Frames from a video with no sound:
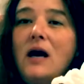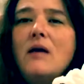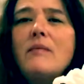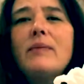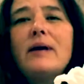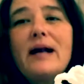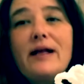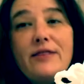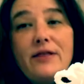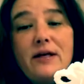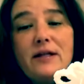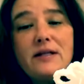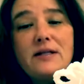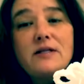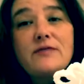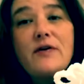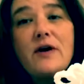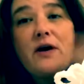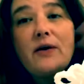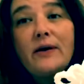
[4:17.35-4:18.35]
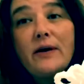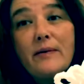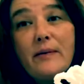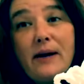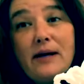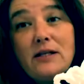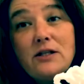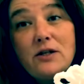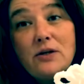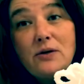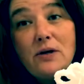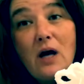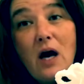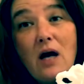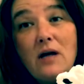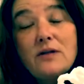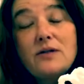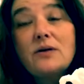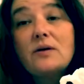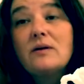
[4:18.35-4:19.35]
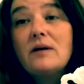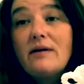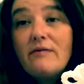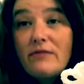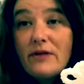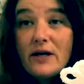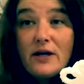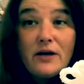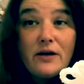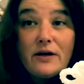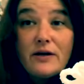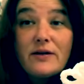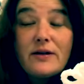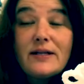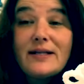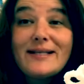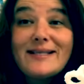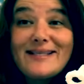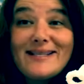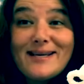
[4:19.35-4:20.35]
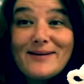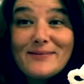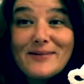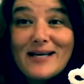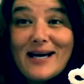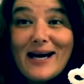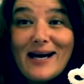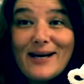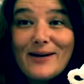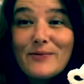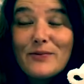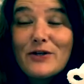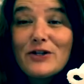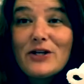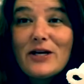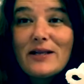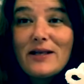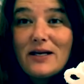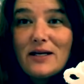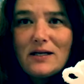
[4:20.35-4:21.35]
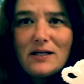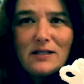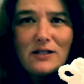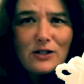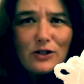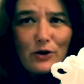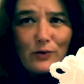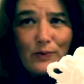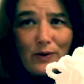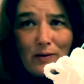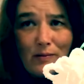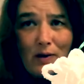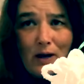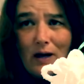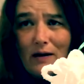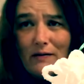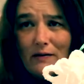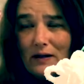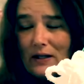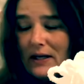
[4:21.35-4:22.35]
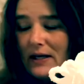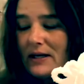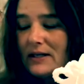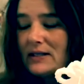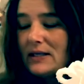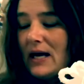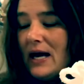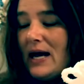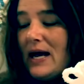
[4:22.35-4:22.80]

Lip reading: but I think this fairy reminds you to also love the earth at the same time, which I think is super marvelous.